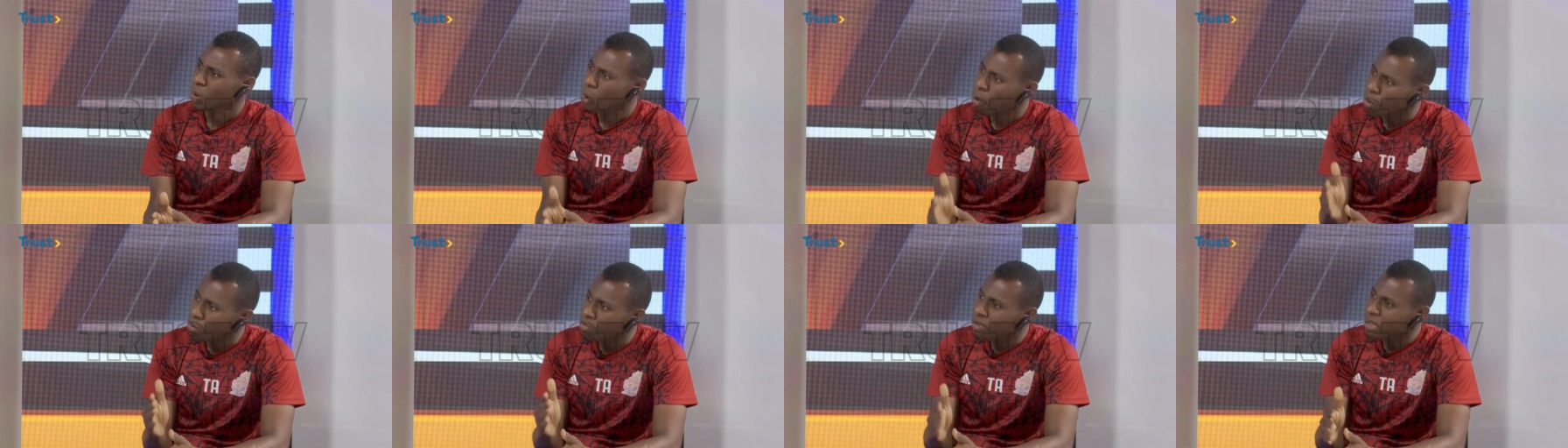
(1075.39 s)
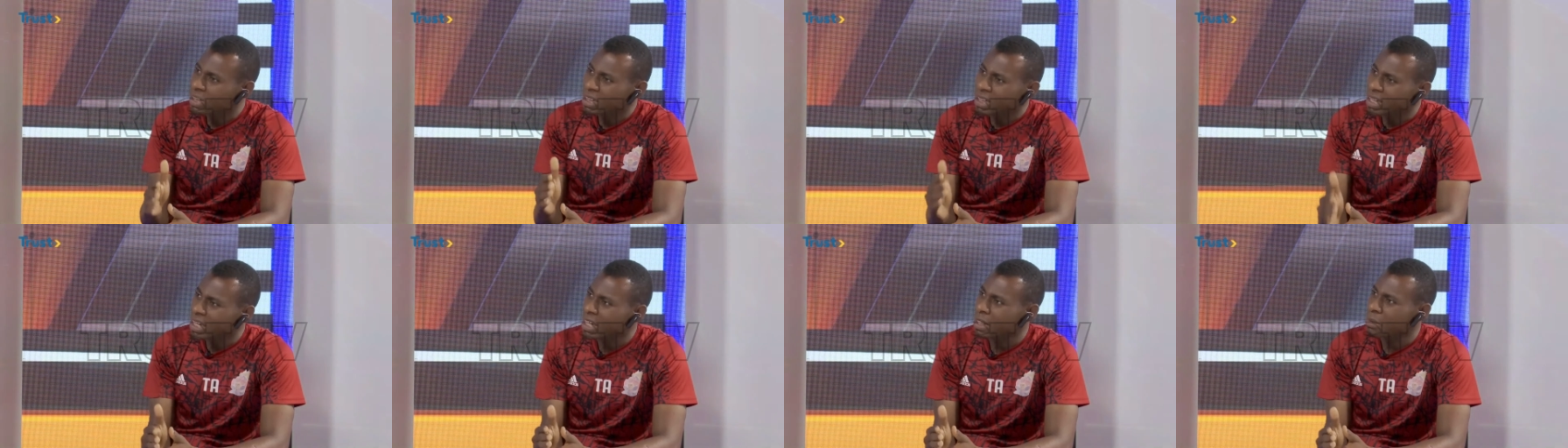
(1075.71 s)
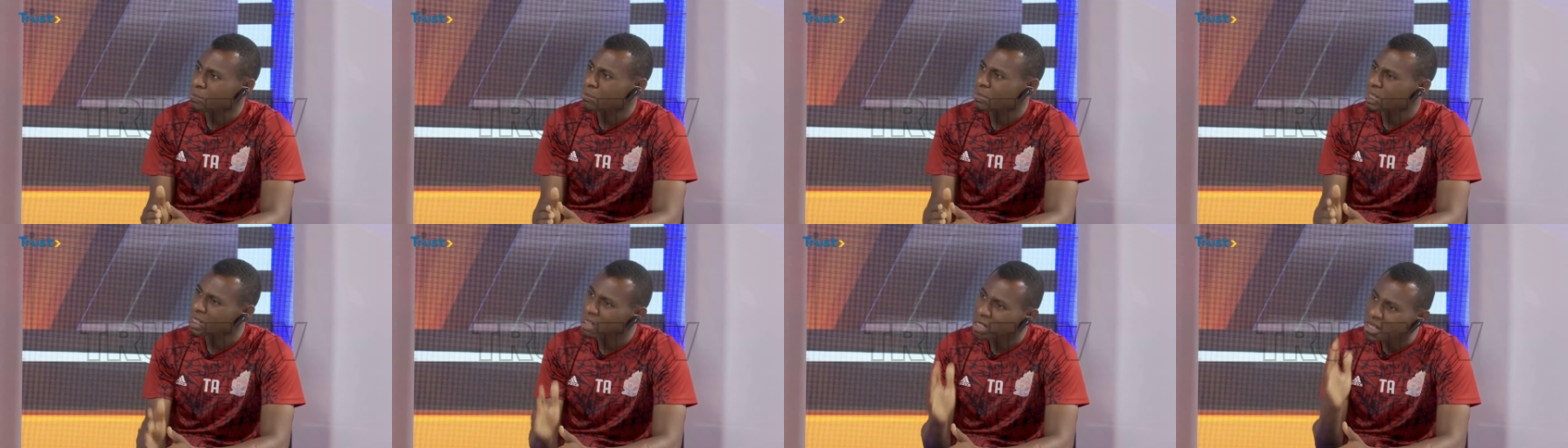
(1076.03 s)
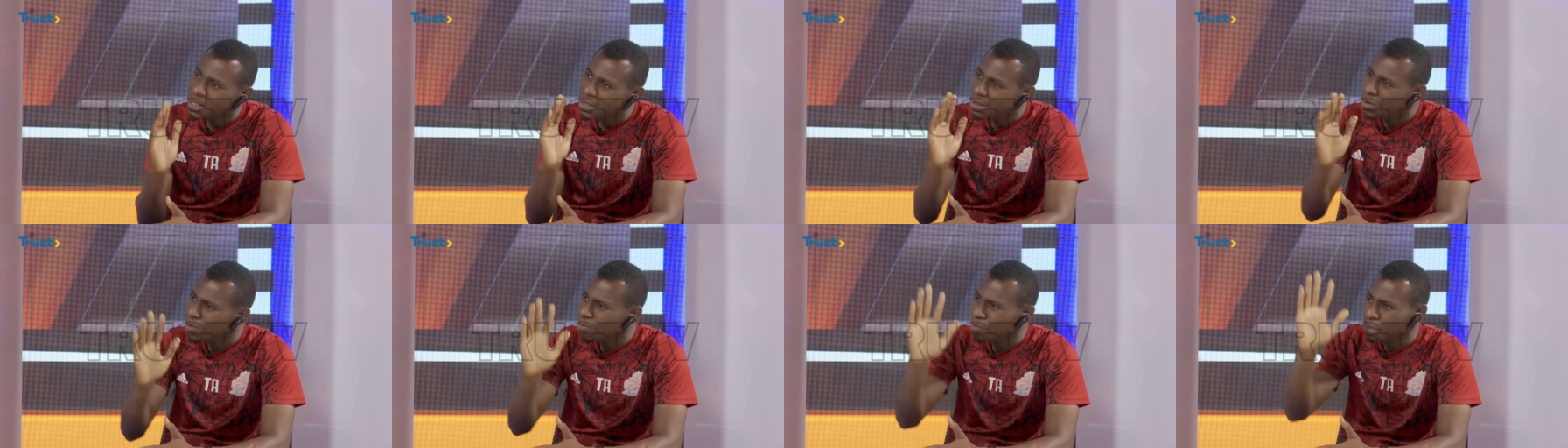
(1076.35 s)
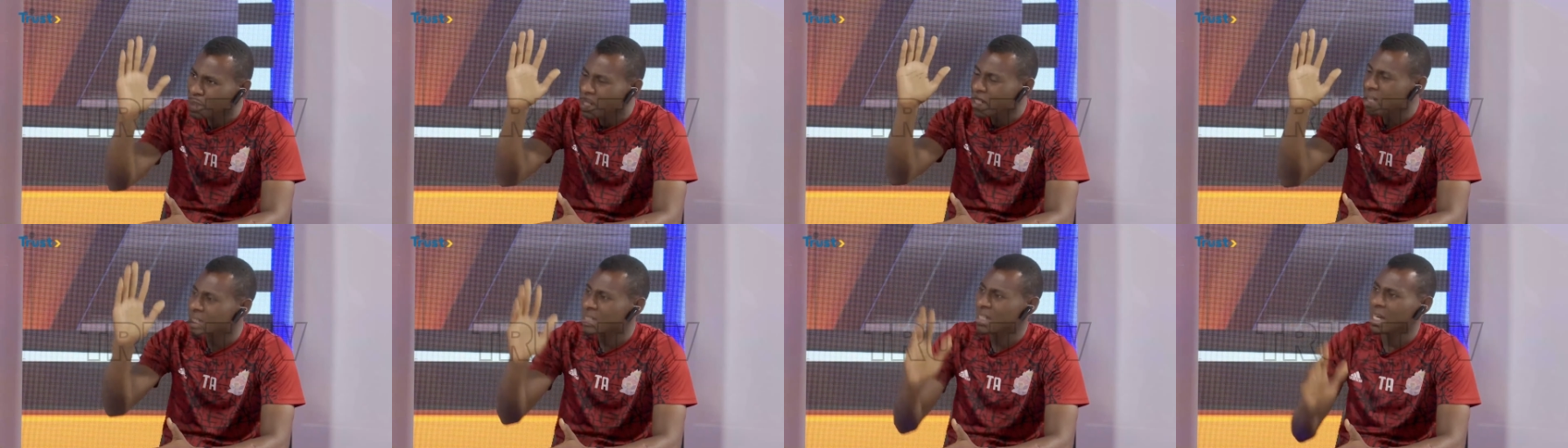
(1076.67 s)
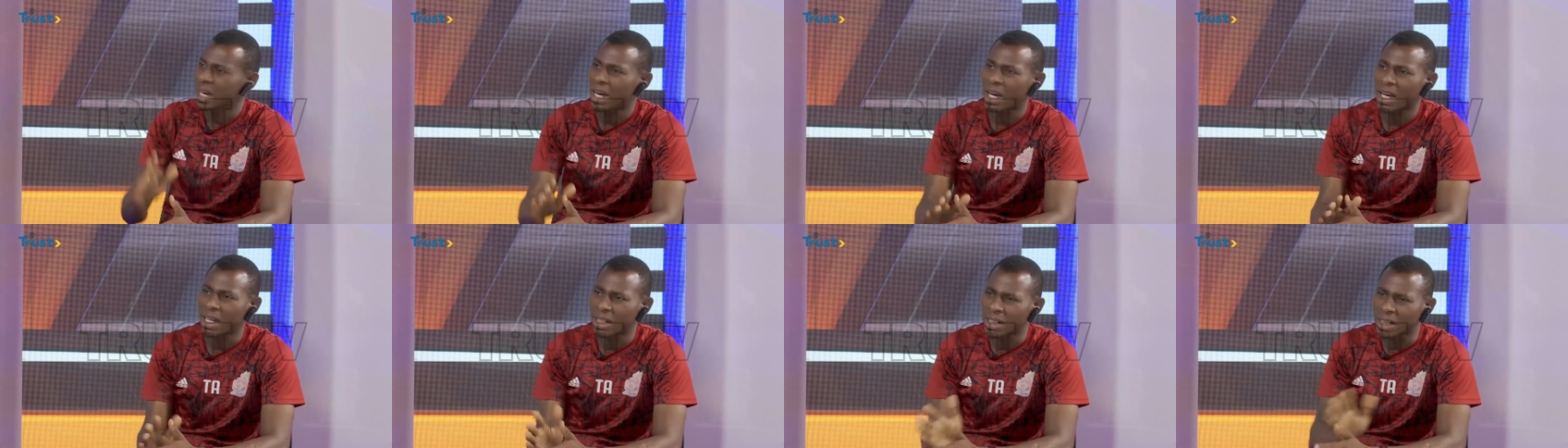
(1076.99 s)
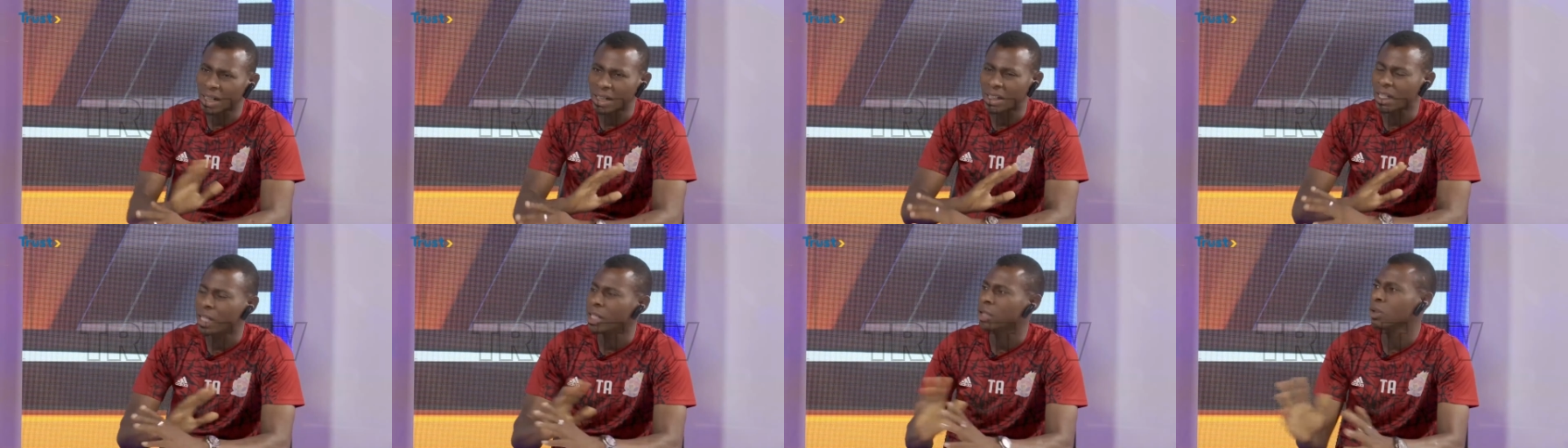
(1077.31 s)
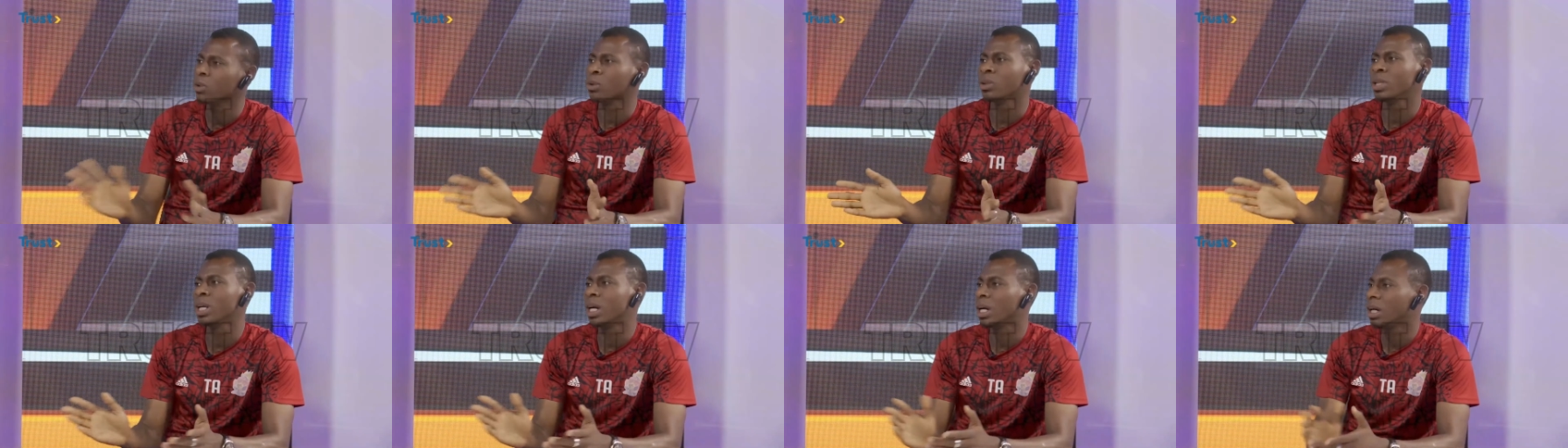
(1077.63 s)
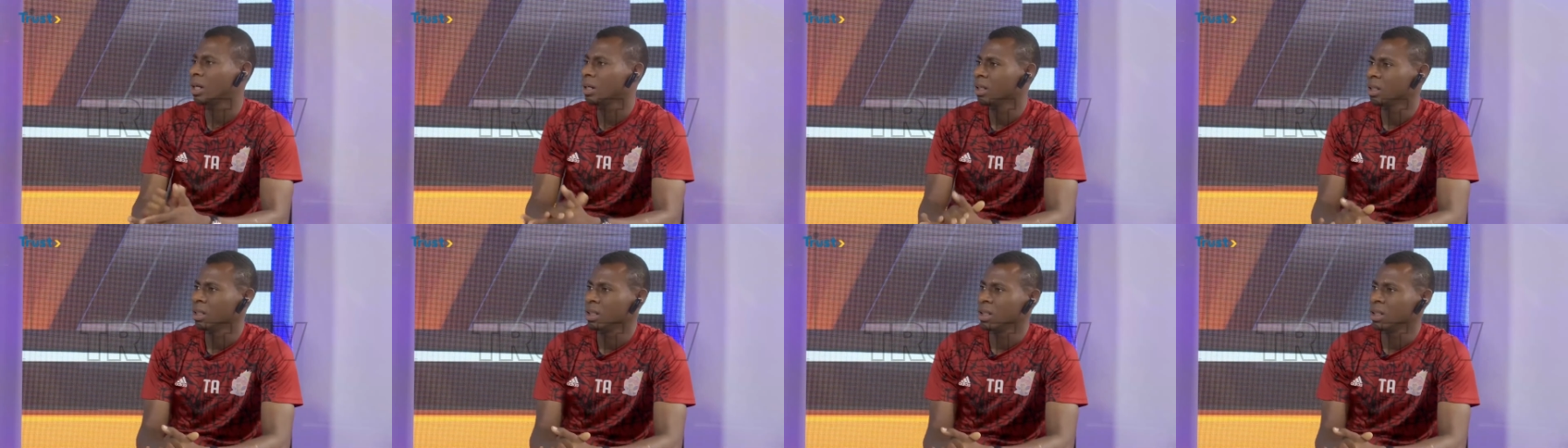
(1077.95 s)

of the game is placed higher than any other